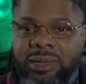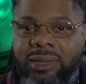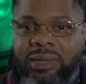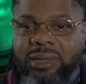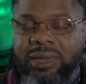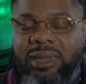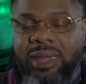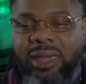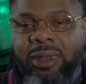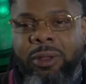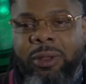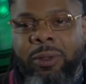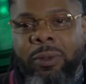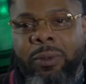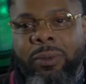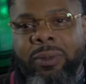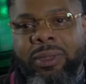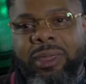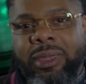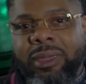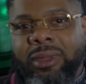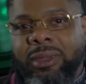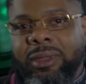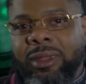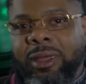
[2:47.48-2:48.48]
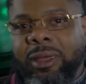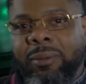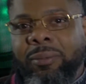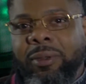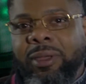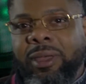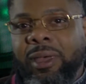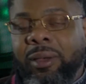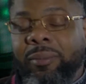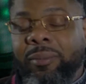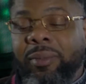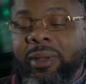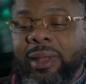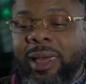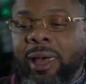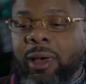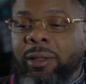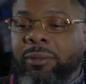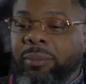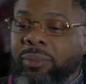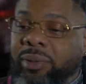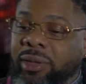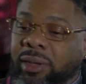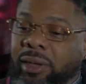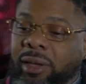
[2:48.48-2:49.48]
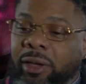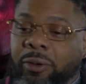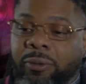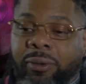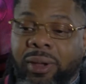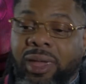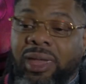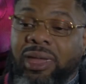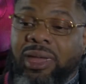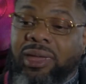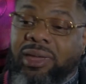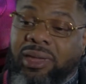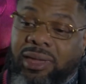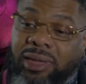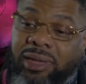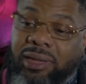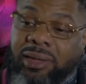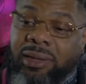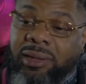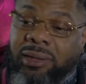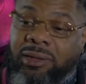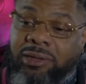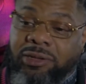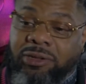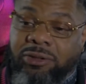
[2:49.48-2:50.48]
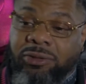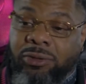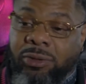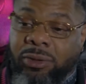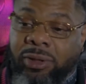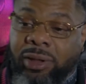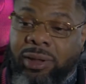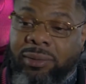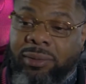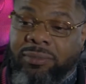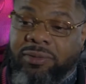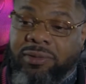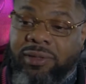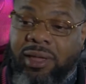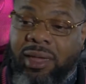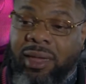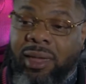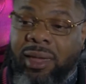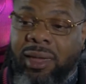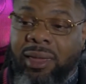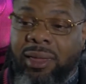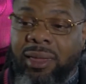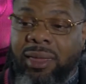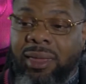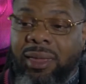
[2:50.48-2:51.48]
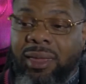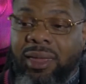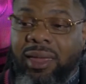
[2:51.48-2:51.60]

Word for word: they don't end up coming out being great kids. You know what I'm saying?